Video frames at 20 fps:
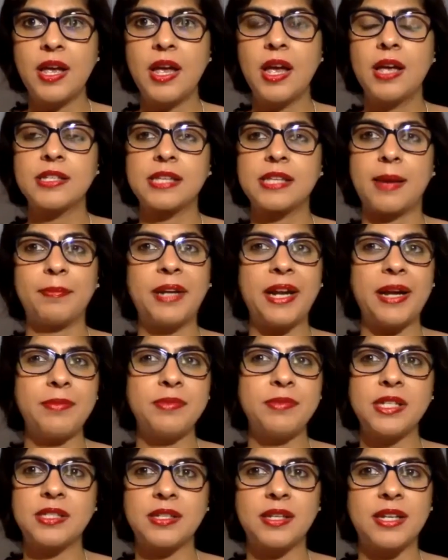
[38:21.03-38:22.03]
Sometimes
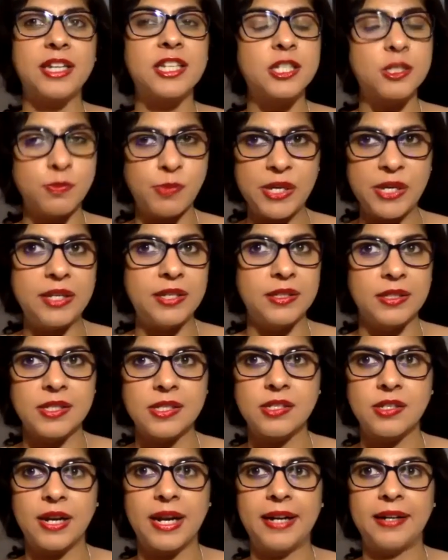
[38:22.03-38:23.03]
it's experience,
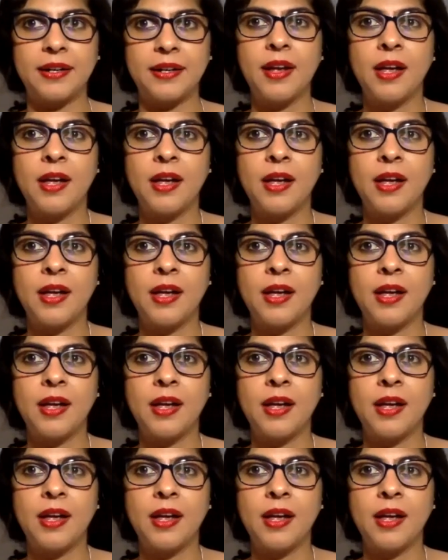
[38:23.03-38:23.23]
right?